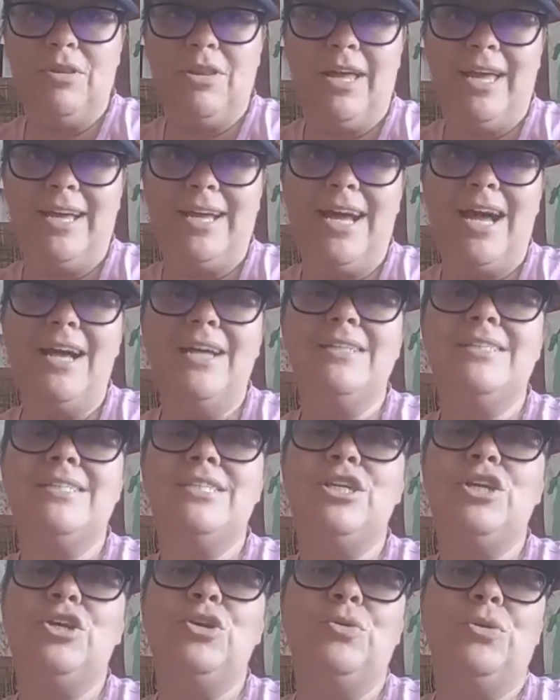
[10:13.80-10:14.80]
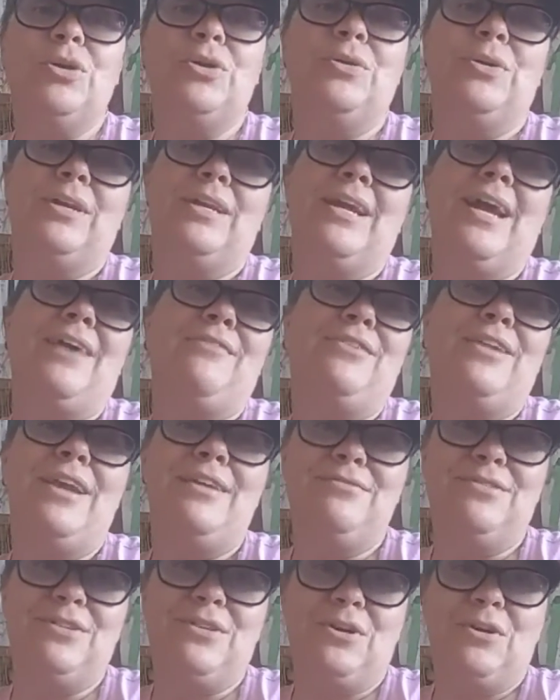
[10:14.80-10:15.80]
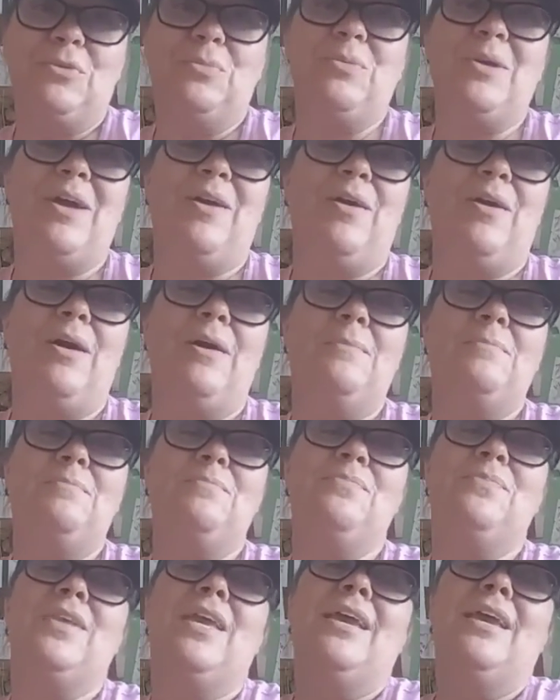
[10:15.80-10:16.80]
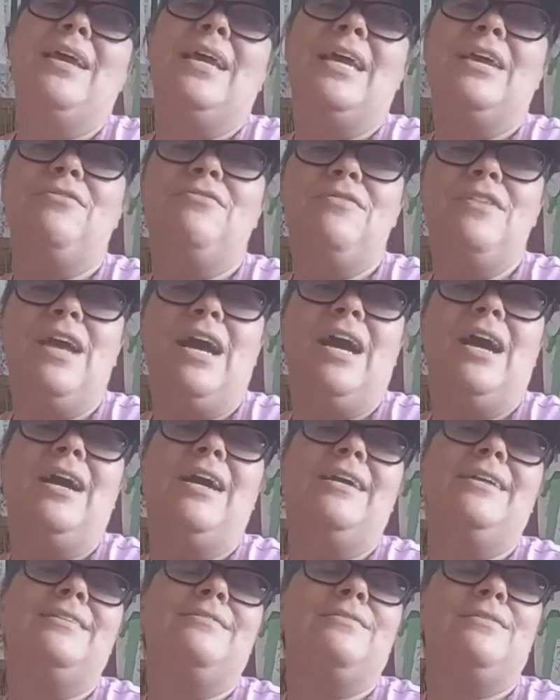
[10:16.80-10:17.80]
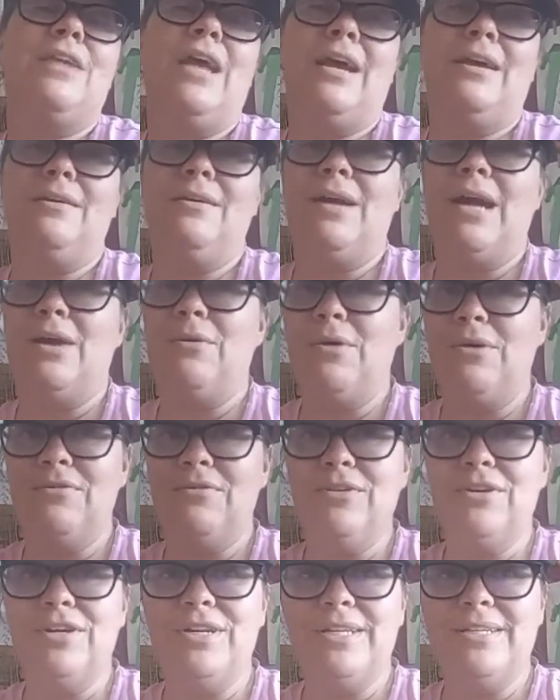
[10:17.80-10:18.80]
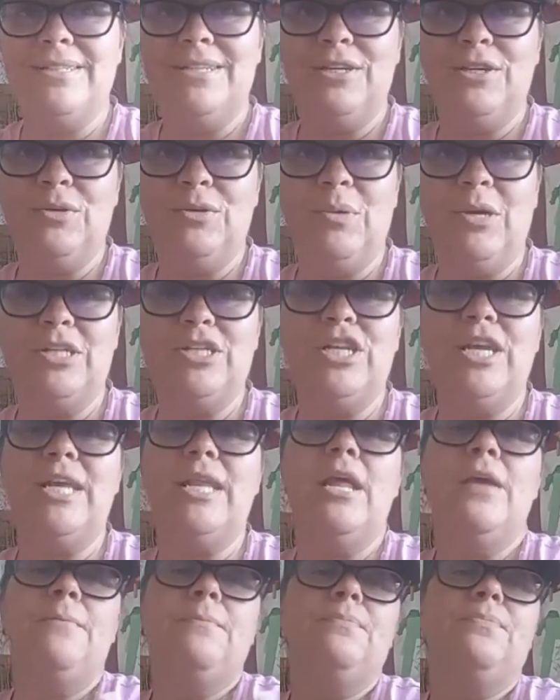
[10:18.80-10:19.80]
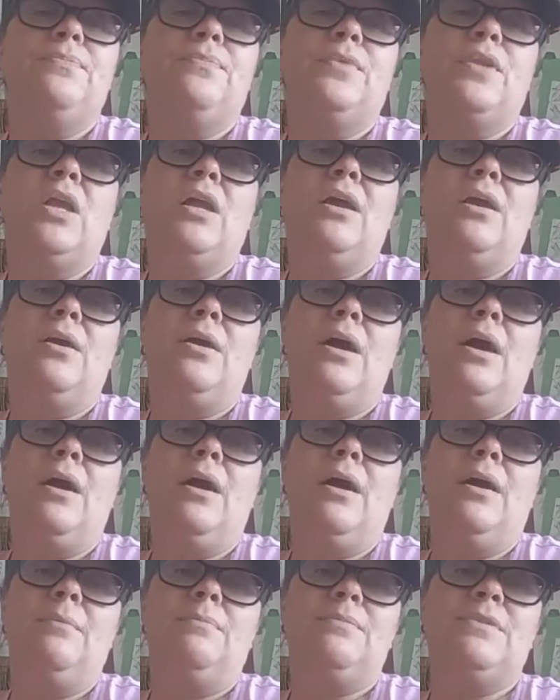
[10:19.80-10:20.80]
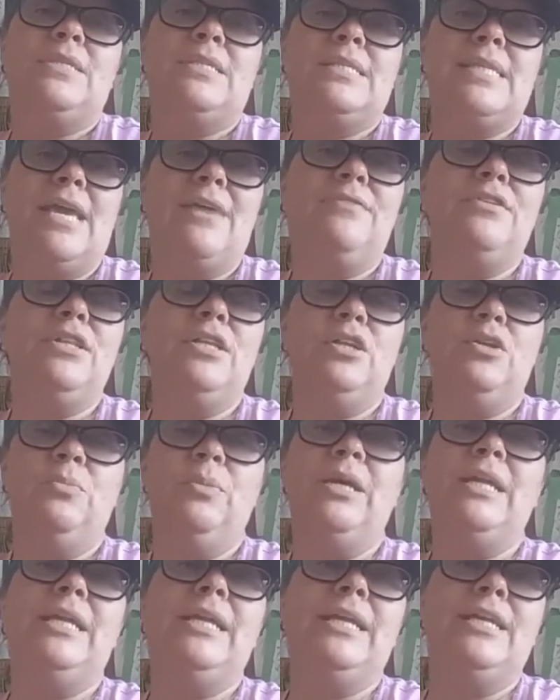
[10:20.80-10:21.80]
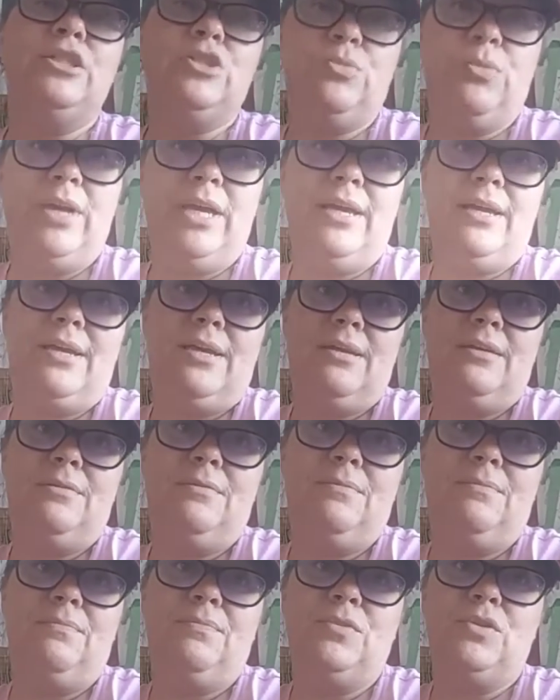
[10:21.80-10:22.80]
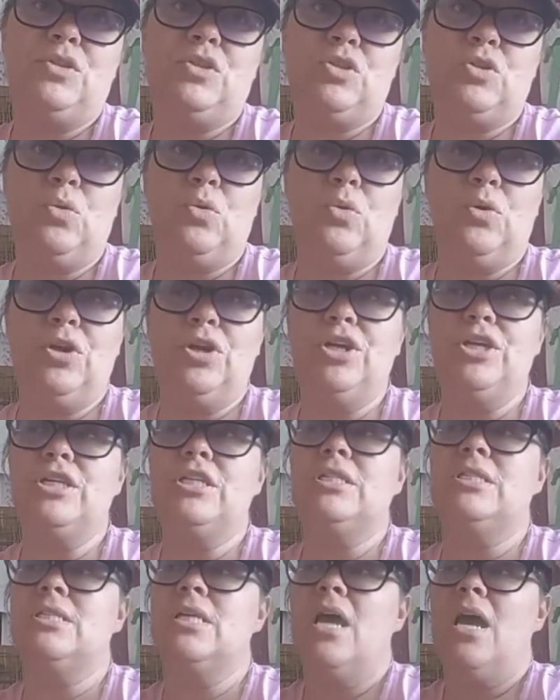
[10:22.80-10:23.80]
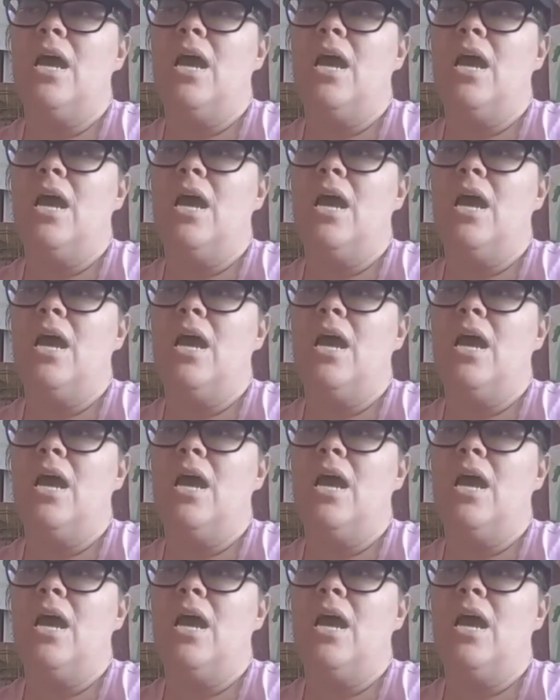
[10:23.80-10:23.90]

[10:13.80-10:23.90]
like us, you are going to have an envelope. If not, however it is that you budget, save a little bit each week towards